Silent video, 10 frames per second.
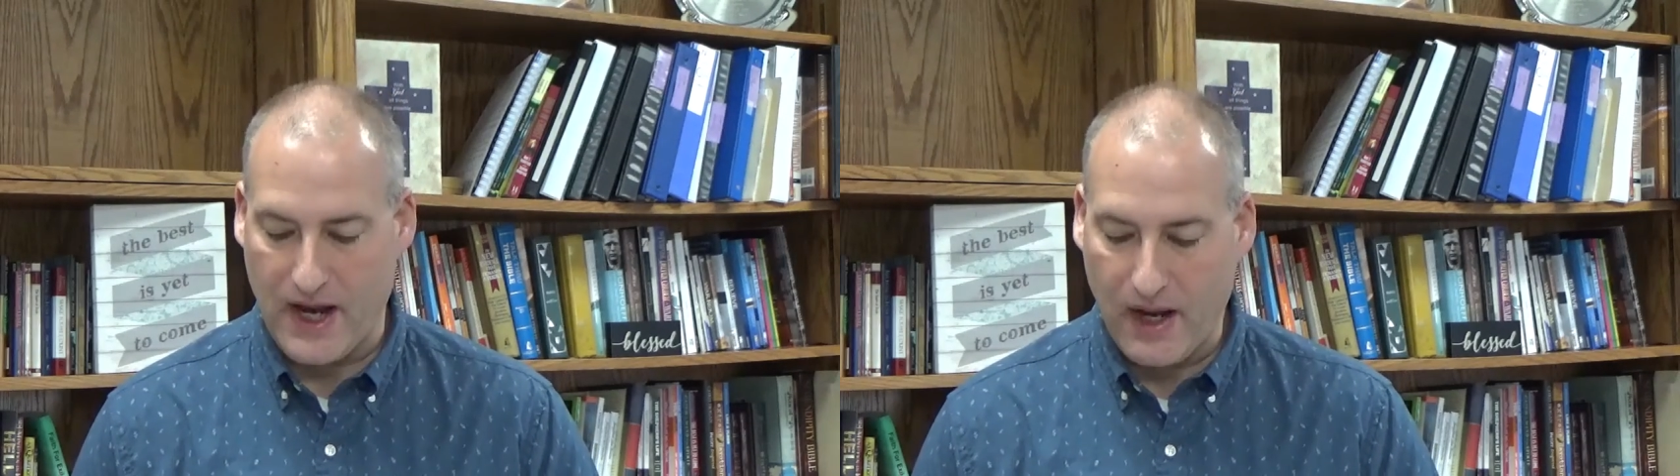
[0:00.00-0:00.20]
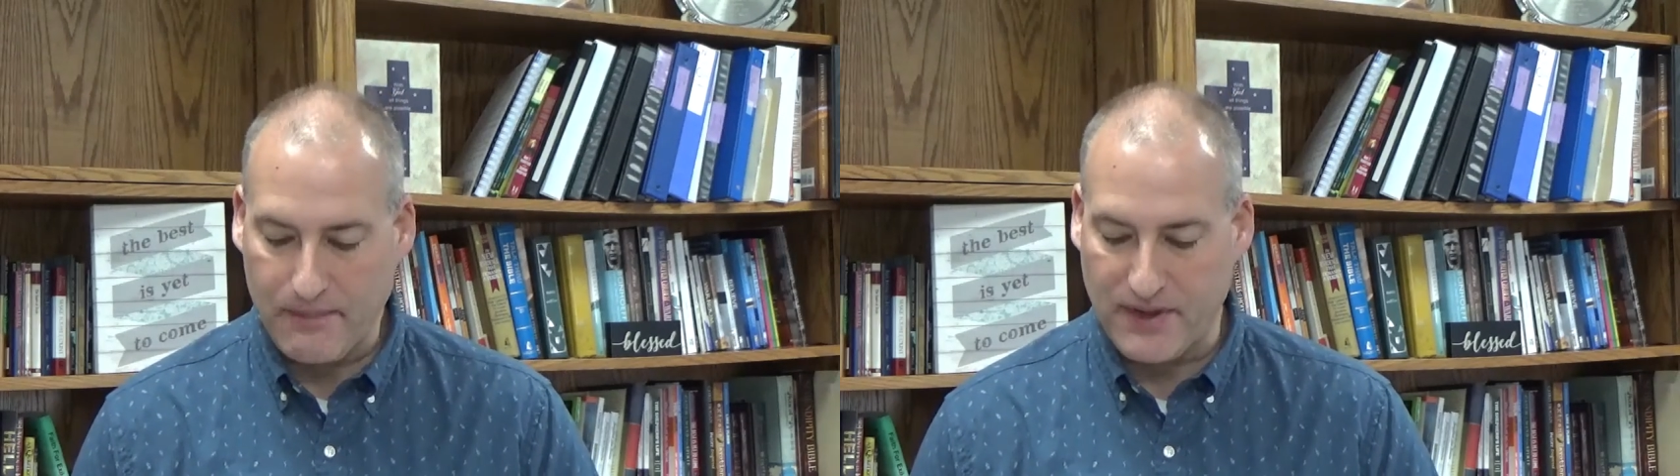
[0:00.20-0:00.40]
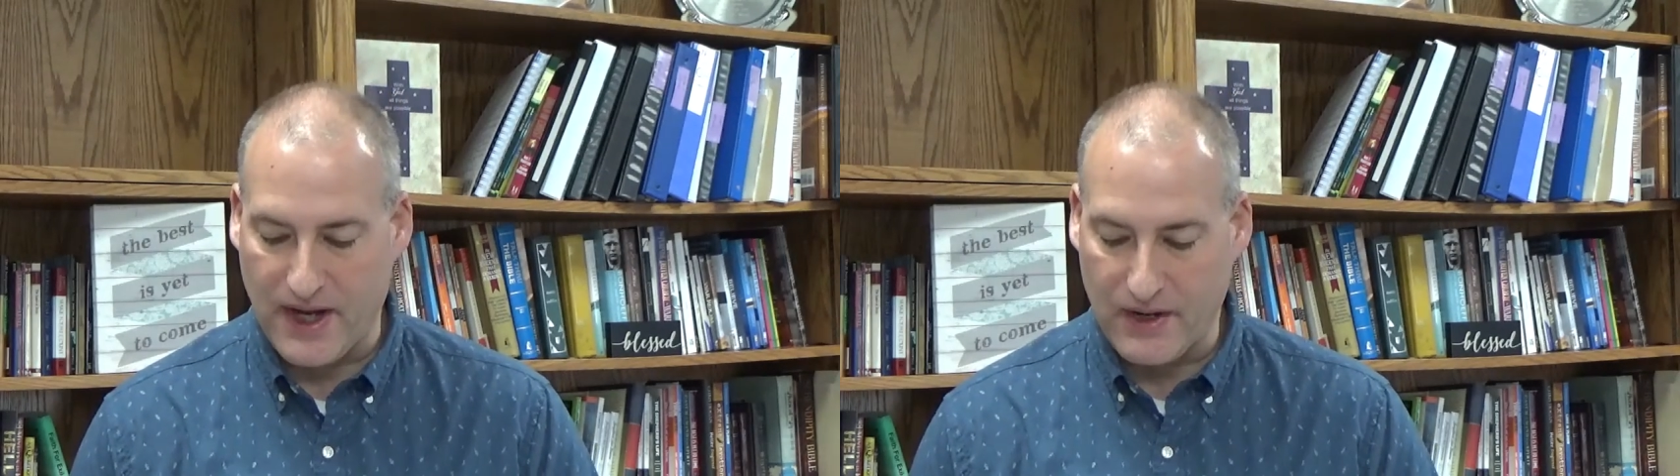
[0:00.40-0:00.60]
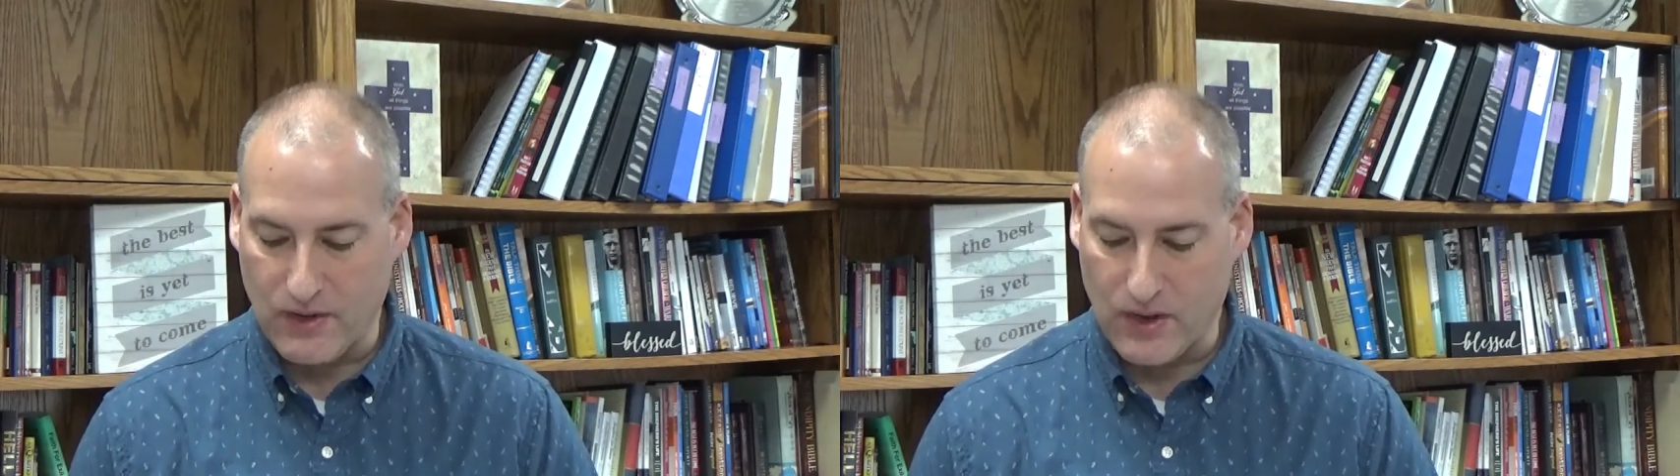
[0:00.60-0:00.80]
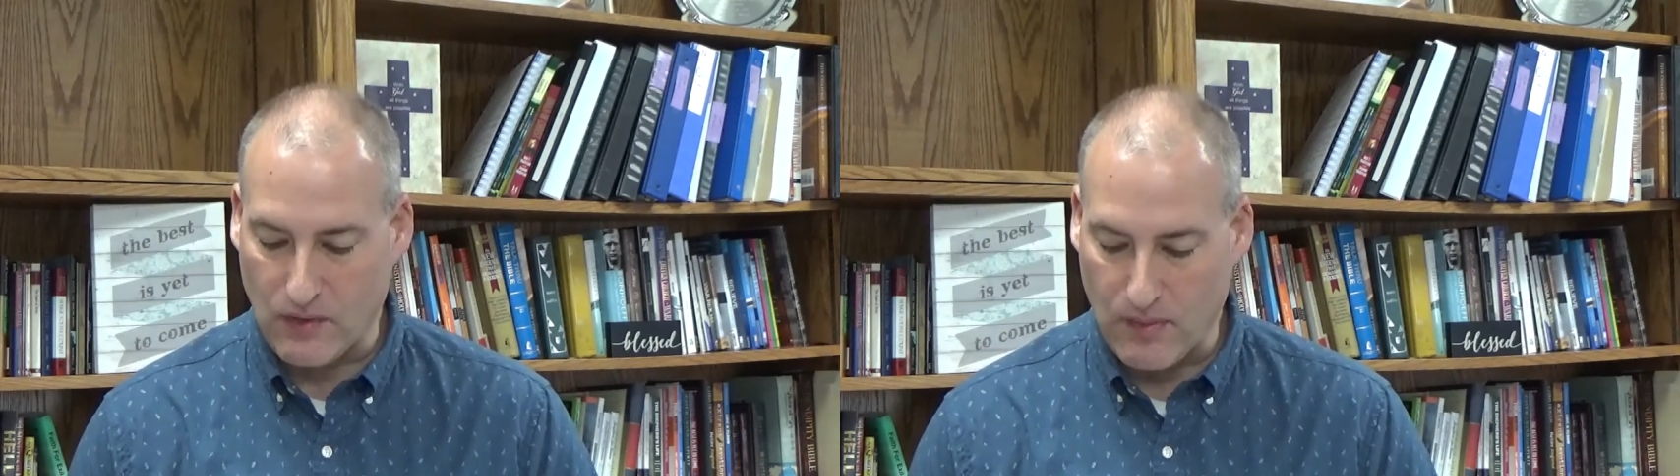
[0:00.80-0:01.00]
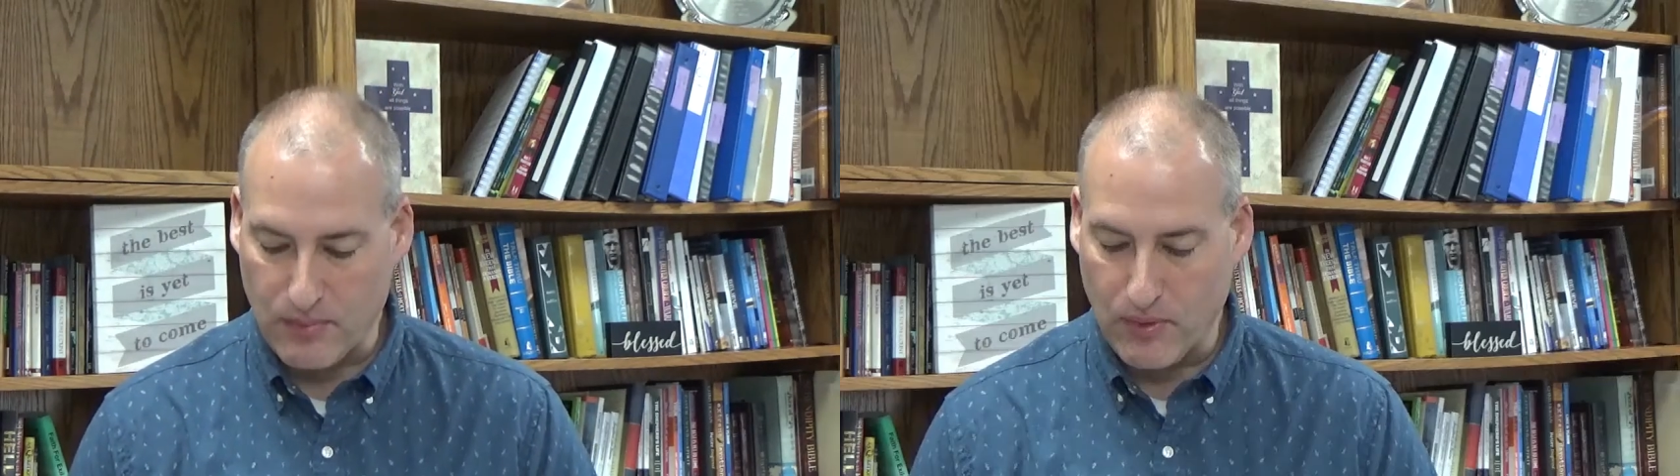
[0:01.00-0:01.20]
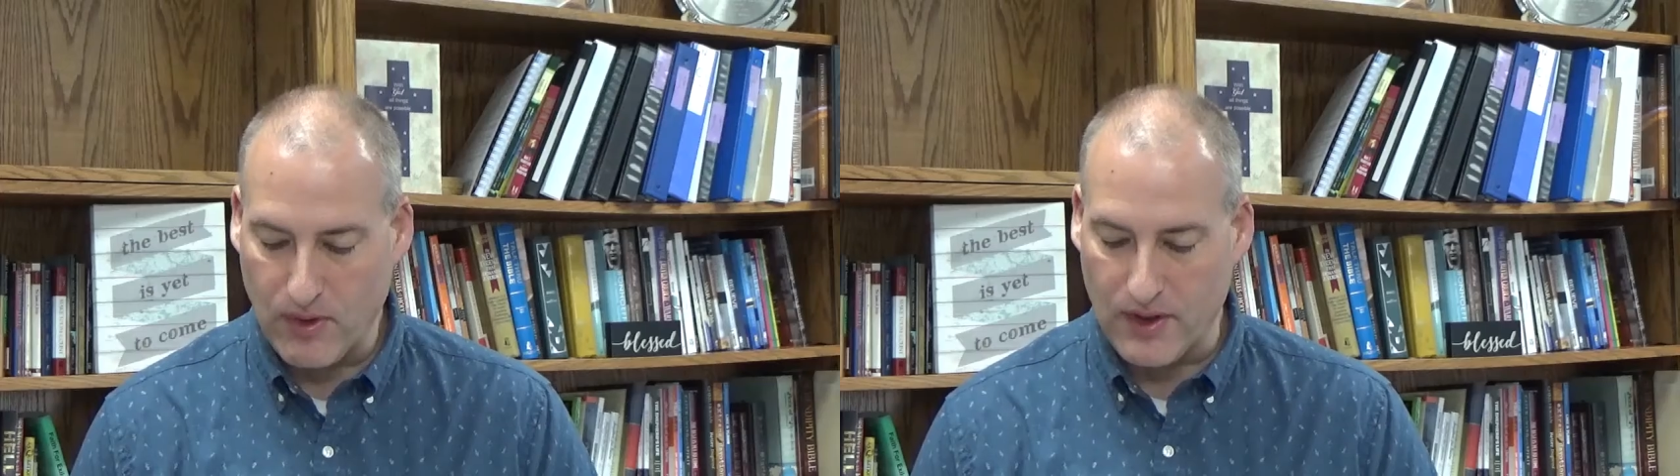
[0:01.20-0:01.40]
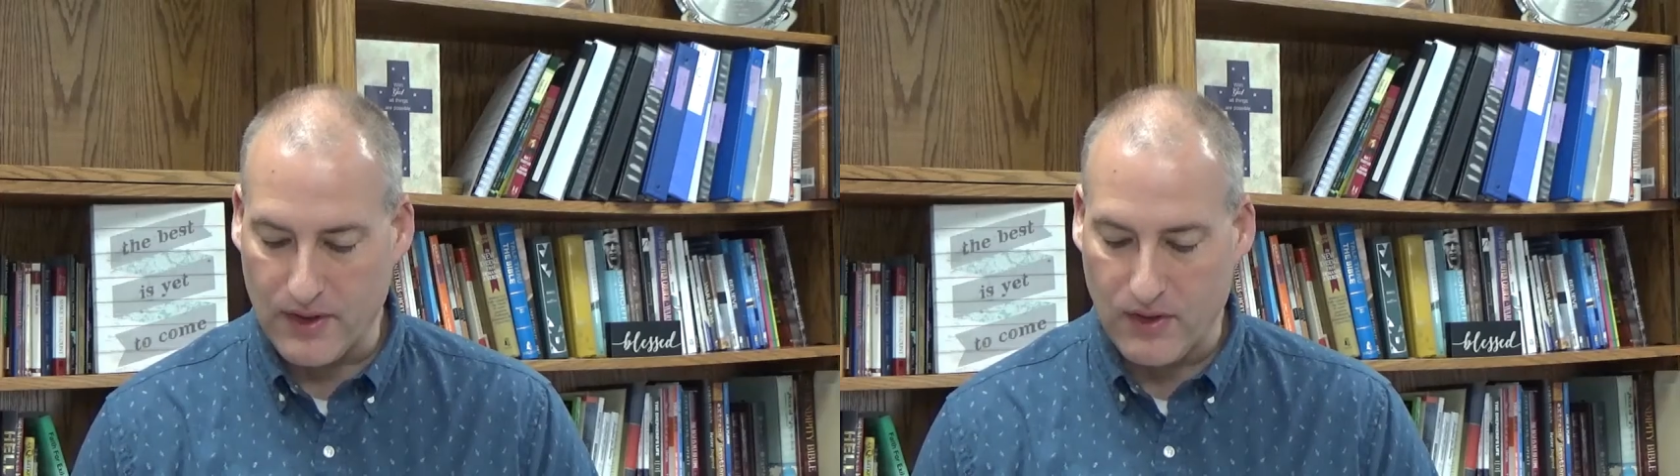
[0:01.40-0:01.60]
update on a
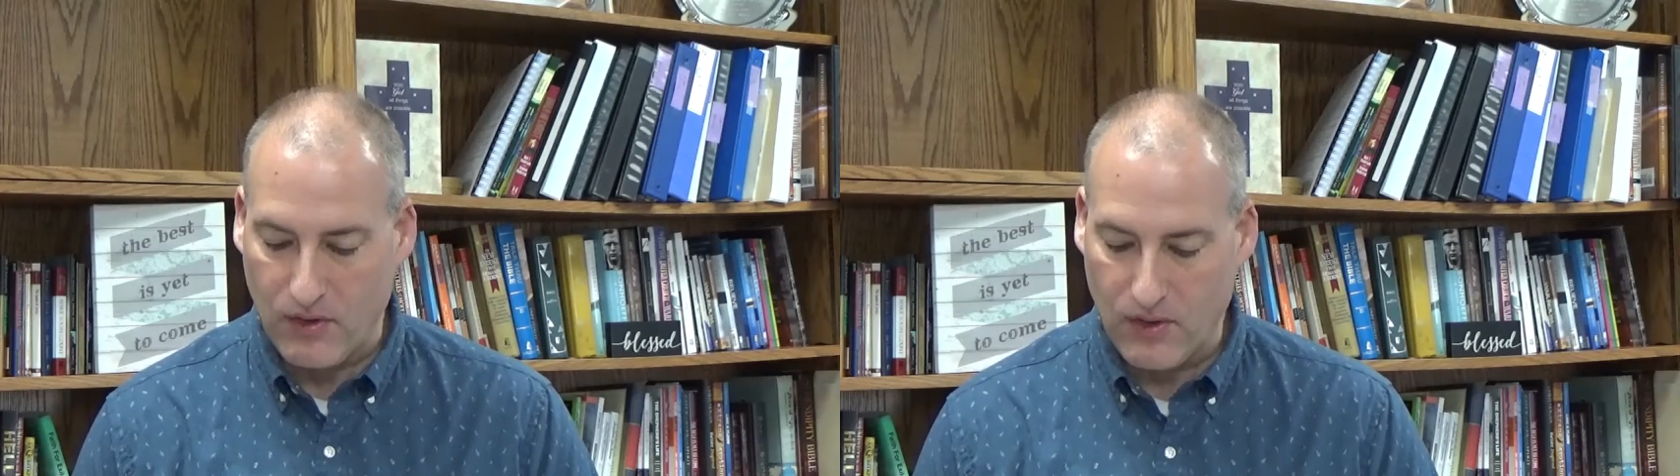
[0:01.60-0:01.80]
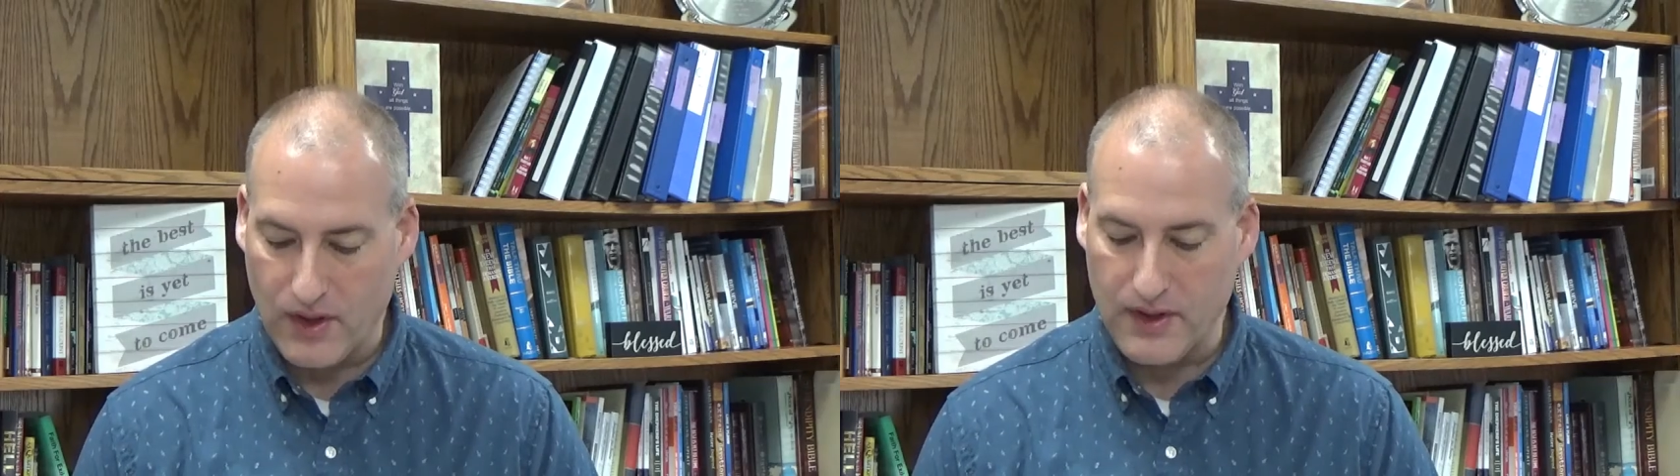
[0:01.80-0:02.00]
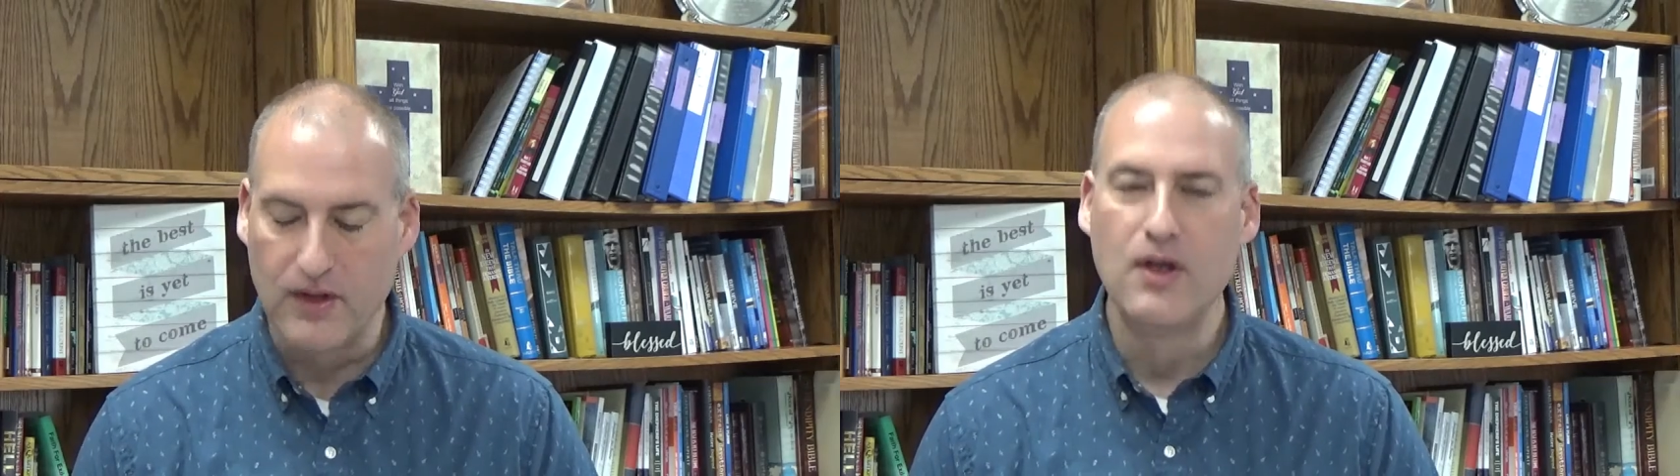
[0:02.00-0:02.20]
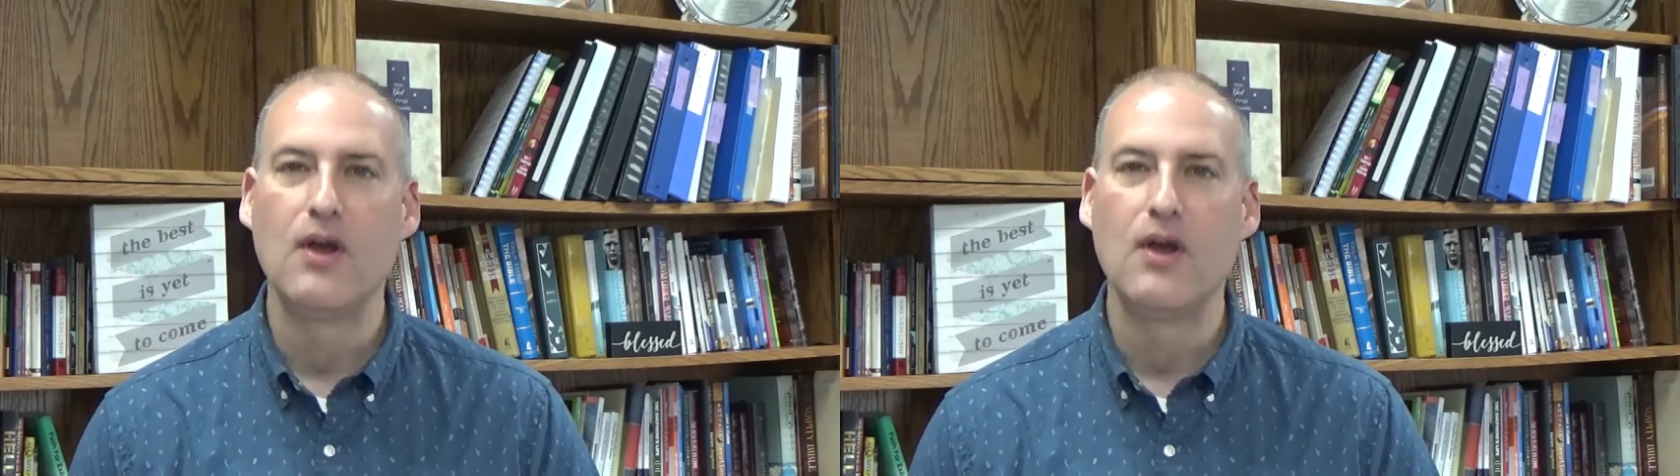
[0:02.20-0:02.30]
report on